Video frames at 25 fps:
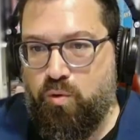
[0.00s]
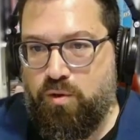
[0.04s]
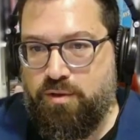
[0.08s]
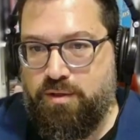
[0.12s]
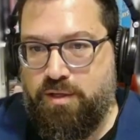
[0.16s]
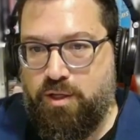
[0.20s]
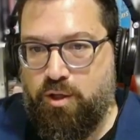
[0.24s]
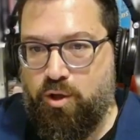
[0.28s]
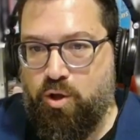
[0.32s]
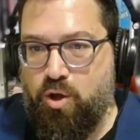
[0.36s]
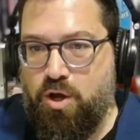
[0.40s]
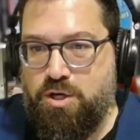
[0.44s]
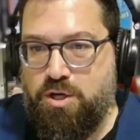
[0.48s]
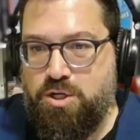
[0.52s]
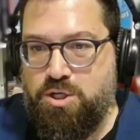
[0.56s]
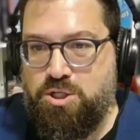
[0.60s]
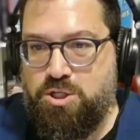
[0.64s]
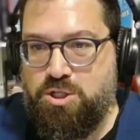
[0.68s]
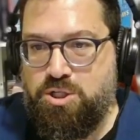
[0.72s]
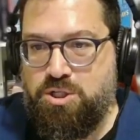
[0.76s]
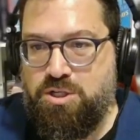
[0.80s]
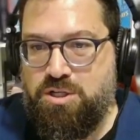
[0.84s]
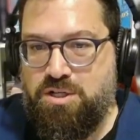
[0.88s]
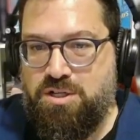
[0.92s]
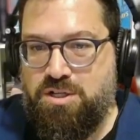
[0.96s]
they
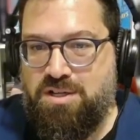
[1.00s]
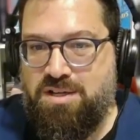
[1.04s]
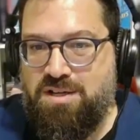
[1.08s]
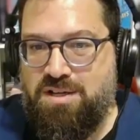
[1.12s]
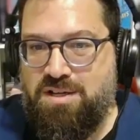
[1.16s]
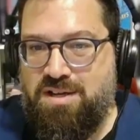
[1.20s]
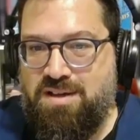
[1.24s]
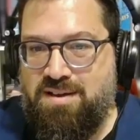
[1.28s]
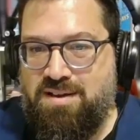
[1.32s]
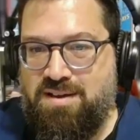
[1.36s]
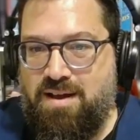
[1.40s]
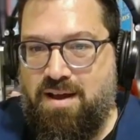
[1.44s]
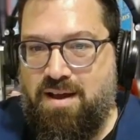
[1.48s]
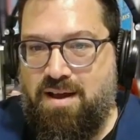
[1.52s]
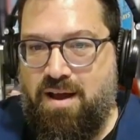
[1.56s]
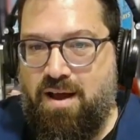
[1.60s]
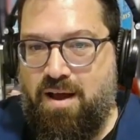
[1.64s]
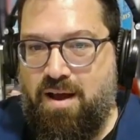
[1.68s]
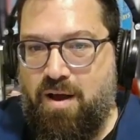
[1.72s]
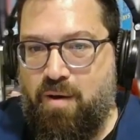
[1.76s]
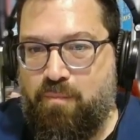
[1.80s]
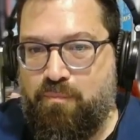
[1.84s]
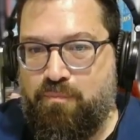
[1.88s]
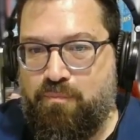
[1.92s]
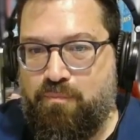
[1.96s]
launch.
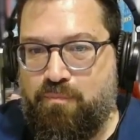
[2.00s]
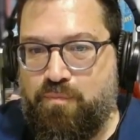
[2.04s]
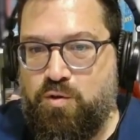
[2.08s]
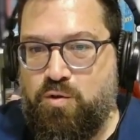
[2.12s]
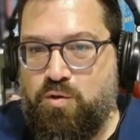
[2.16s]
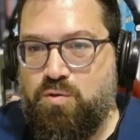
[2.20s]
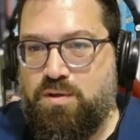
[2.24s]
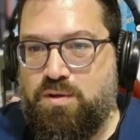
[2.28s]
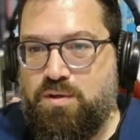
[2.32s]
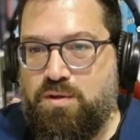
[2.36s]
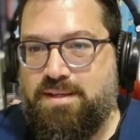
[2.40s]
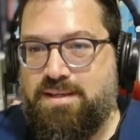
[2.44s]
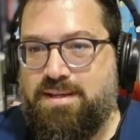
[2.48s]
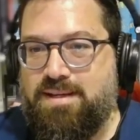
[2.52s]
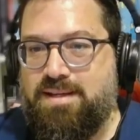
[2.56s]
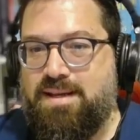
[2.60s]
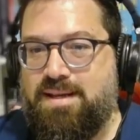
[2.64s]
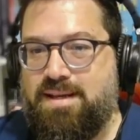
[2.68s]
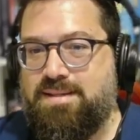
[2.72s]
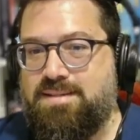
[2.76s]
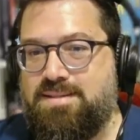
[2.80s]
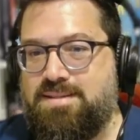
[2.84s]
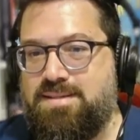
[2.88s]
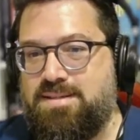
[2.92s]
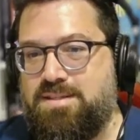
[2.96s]
You can
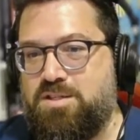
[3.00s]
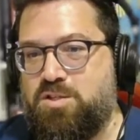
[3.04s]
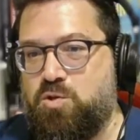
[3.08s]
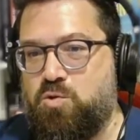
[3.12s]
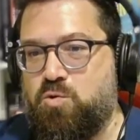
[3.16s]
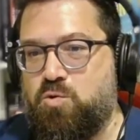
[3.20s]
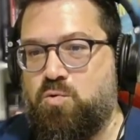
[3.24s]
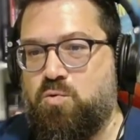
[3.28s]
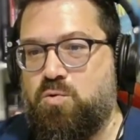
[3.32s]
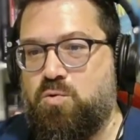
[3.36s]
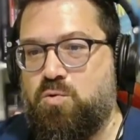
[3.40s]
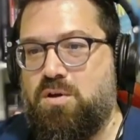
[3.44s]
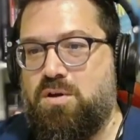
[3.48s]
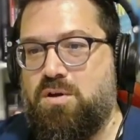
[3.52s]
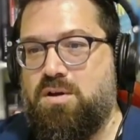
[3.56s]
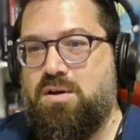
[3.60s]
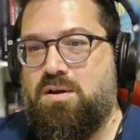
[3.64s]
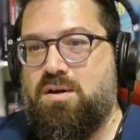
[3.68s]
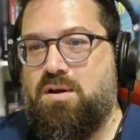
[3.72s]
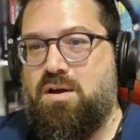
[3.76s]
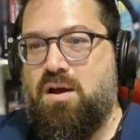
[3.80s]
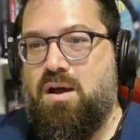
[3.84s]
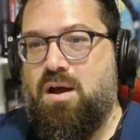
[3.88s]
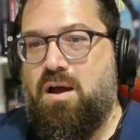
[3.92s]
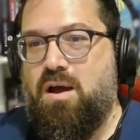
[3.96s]
connect it to
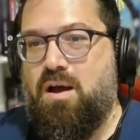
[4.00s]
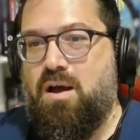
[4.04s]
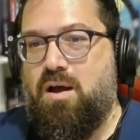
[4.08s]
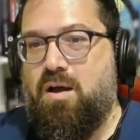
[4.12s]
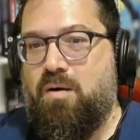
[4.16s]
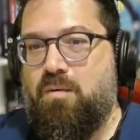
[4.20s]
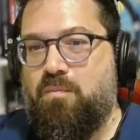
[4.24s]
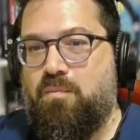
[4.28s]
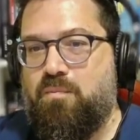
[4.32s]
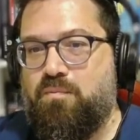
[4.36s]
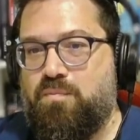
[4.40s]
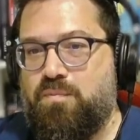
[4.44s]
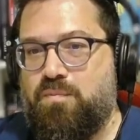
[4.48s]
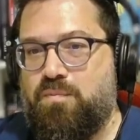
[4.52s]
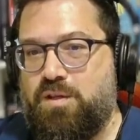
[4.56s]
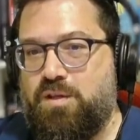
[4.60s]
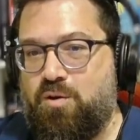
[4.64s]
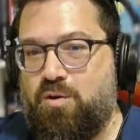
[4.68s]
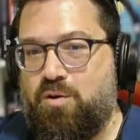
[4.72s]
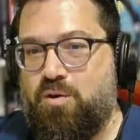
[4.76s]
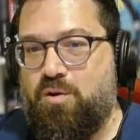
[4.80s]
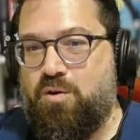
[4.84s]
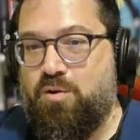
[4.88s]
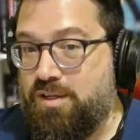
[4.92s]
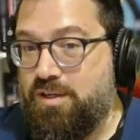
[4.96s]

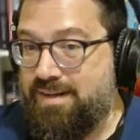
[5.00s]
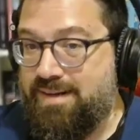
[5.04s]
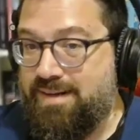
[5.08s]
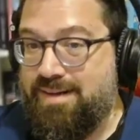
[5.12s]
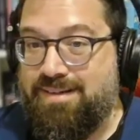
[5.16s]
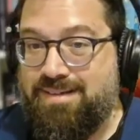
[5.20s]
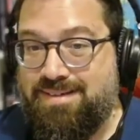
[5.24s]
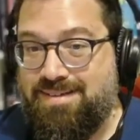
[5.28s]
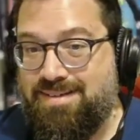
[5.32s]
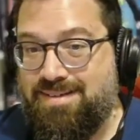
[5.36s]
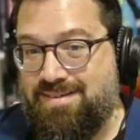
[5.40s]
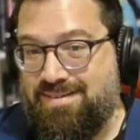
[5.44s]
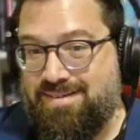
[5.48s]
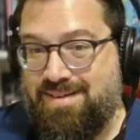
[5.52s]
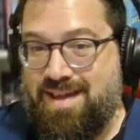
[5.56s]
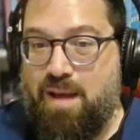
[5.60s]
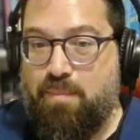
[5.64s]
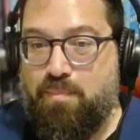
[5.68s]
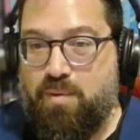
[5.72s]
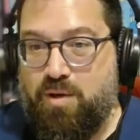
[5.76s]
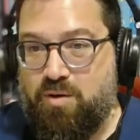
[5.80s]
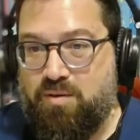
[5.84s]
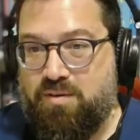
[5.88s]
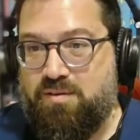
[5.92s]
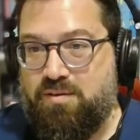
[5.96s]

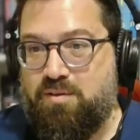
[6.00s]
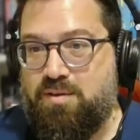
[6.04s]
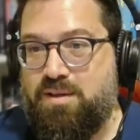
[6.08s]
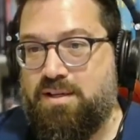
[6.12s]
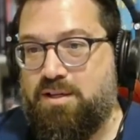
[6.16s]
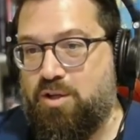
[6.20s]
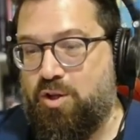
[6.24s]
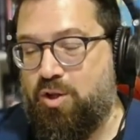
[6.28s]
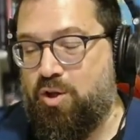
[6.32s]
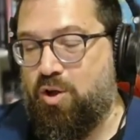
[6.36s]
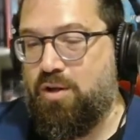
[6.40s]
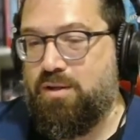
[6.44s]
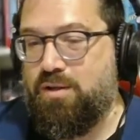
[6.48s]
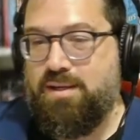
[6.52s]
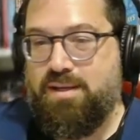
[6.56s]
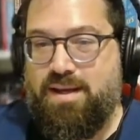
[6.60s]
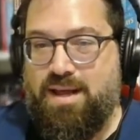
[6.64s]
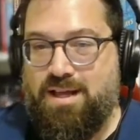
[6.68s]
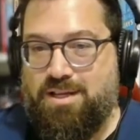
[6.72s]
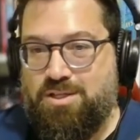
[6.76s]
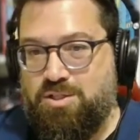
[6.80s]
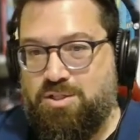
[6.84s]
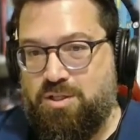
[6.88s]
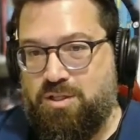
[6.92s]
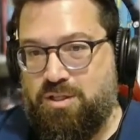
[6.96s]
Zapier so that Claude can
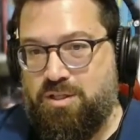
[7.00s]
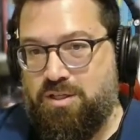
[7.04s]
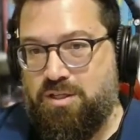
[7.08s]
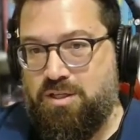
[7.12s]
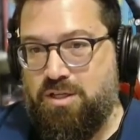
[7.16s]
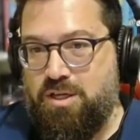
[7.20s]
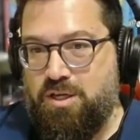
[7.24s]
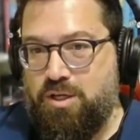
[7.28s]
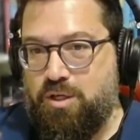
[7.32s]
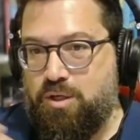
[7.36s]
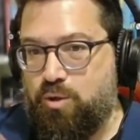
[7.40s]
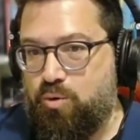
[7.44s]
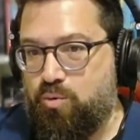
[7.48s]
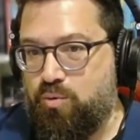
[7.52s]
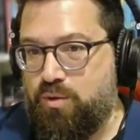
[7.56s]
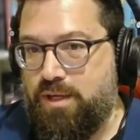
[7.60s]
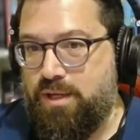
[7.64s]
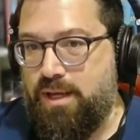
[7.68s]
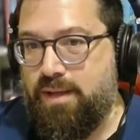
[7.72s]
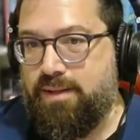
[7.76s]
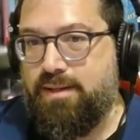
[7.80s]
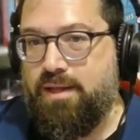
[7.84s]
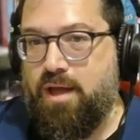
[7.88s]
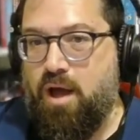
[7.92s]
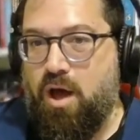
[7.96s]
actually
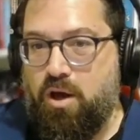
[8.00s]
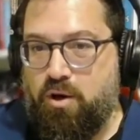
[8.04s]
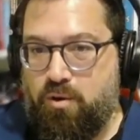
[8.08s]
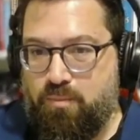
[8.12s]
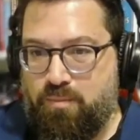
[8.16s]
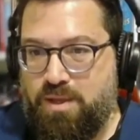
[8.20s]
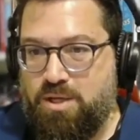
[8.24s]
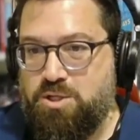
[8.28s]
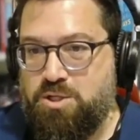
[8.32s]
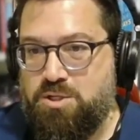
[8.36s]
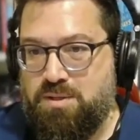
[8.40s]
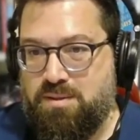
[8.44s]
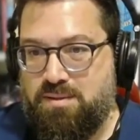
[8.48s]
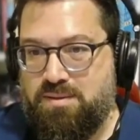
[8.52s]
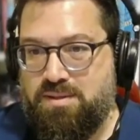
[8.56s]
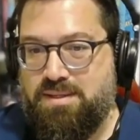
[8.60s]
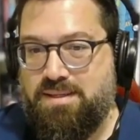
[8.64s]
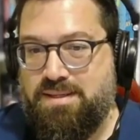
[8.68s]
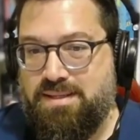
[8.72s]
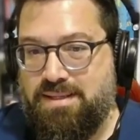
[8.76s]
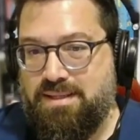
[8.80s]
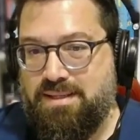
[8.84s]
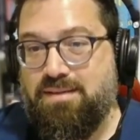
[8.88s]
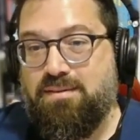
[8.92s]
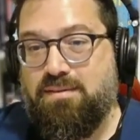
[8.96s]
create the automations it
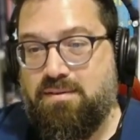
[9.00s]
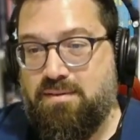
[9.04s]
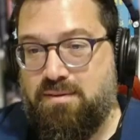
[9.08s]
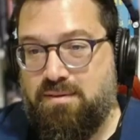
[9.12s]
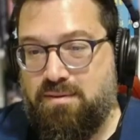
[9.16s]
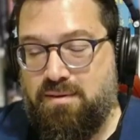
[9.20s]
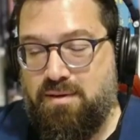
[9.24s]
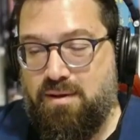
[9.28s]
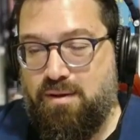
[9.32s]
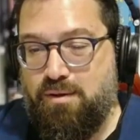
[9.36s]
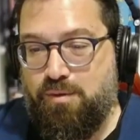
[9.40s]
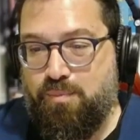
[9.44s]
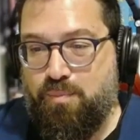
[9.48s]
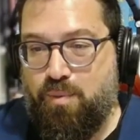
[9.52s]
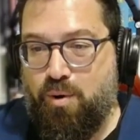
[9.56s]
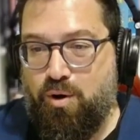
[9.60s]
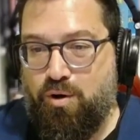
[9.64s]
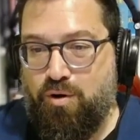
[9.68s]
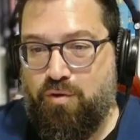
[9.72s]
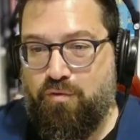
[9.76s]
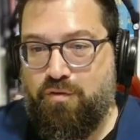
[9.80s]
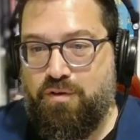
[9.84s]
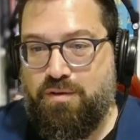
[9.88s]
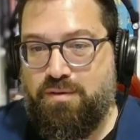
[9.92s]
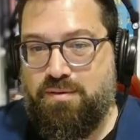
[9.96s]
needs as
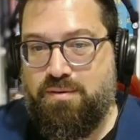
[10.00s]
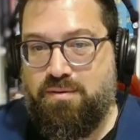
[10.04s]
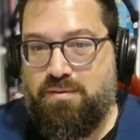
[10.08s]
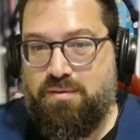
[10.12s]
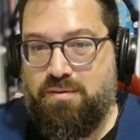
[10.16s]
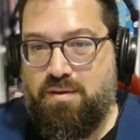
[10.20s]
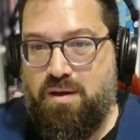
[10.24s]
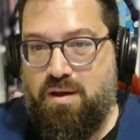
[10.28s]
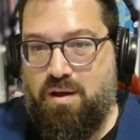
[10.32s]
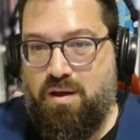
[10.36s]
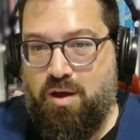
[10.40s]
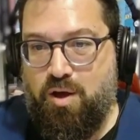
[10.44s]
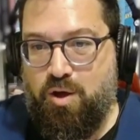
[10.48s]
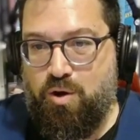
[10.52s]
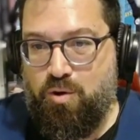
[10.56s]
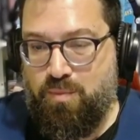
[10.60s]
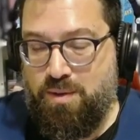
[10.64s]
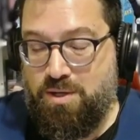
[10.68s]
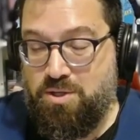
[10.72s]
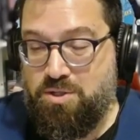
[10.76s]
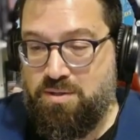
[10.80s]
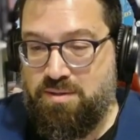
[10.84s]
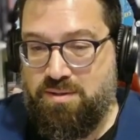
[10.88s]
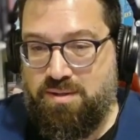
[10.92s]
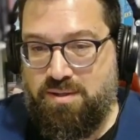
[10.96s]
part of its
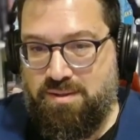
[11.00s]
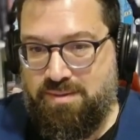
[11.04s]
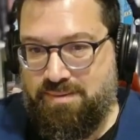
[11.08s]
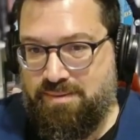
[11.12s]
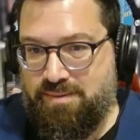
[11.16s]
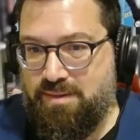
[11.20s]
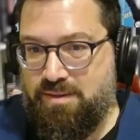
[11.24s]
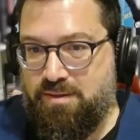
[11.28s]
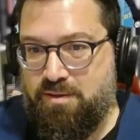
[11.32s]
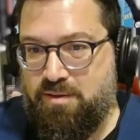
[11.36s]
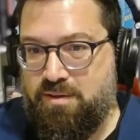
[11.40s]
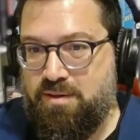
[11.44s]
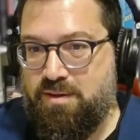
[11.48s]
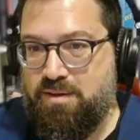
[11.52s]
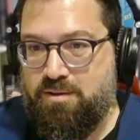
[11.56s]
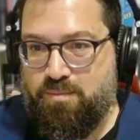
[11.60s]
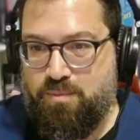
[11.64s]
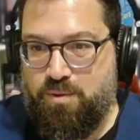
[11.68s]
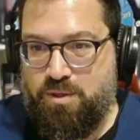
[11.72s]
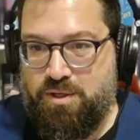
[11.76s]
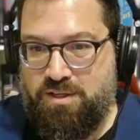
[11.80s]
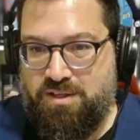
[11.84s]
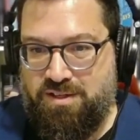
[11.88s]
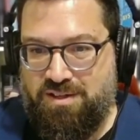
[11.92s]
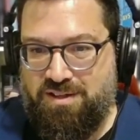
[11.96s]
automation. That's pretty